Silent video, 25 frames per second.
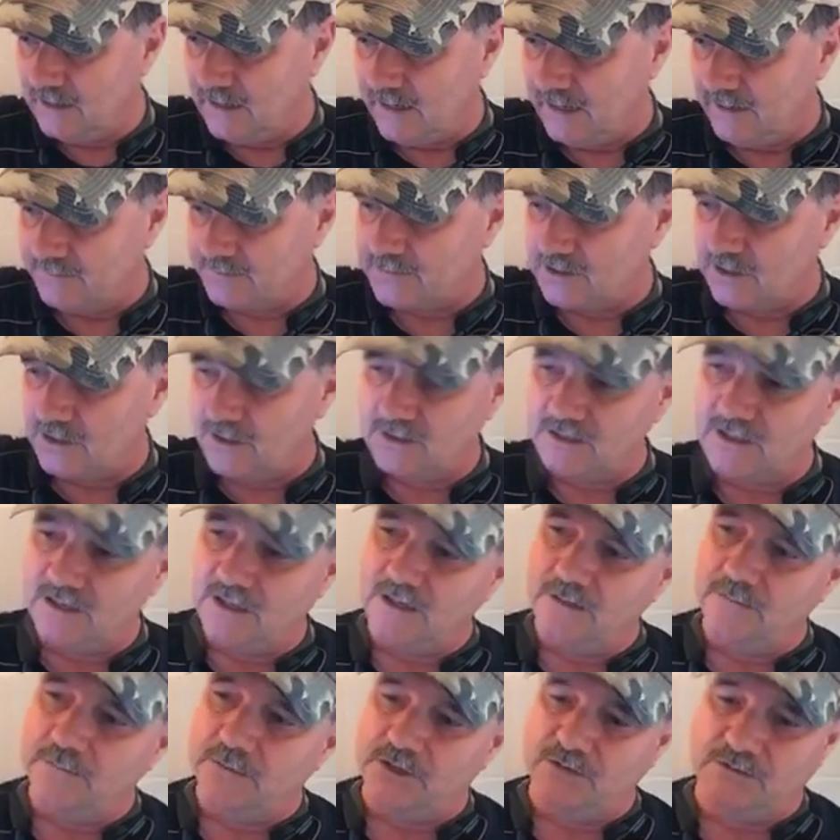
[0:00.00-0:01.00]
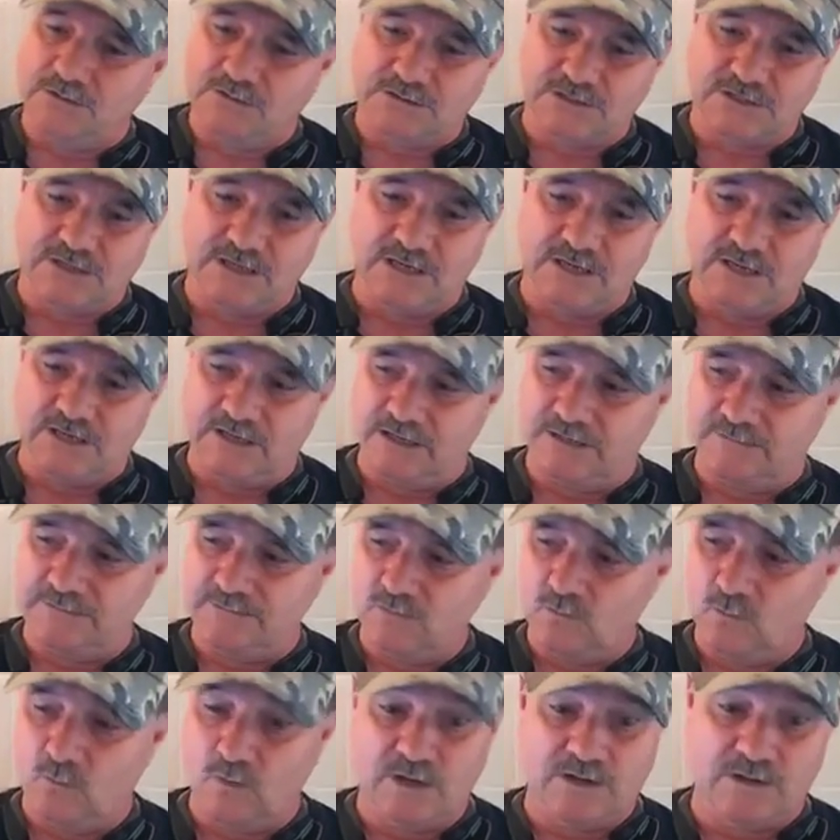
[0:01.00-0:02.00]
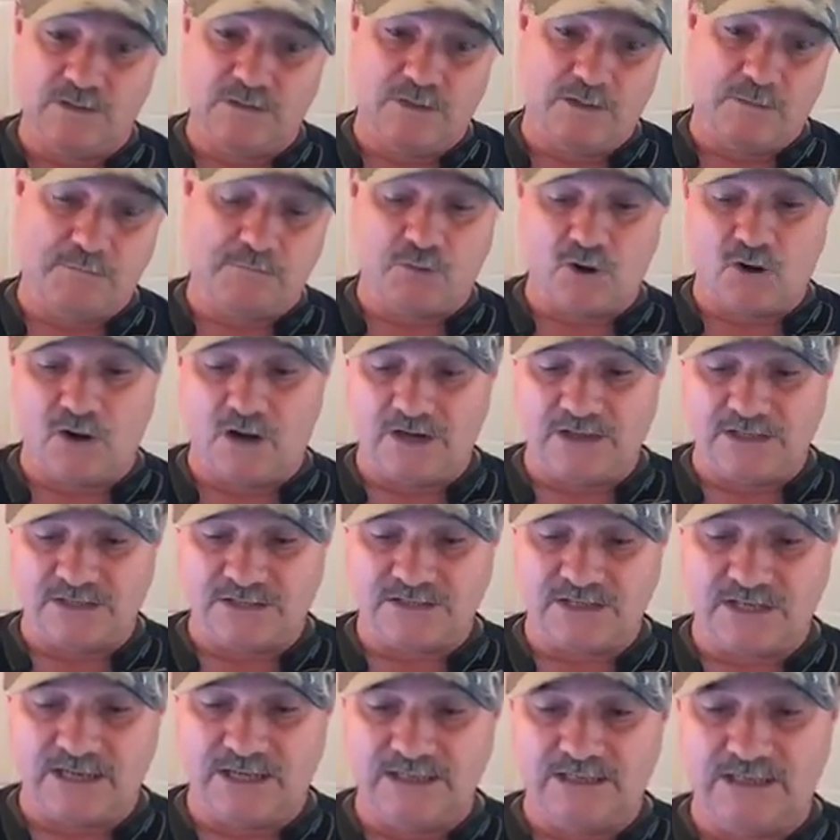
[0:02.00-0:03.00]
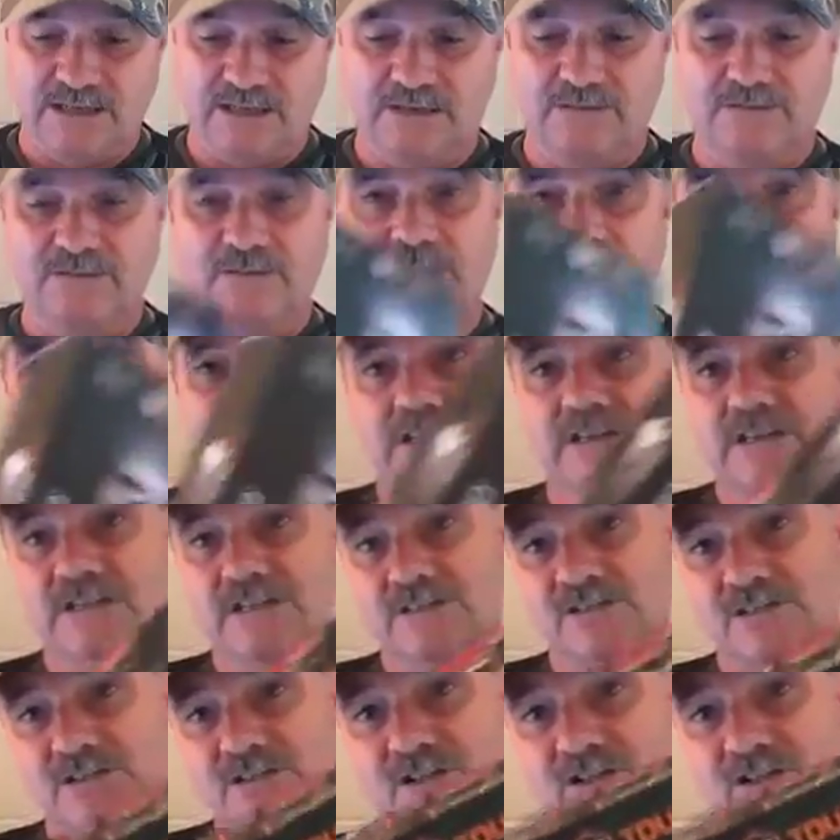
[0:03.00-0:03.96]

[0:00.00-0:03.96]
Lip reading: I'm talking about one of the products I love is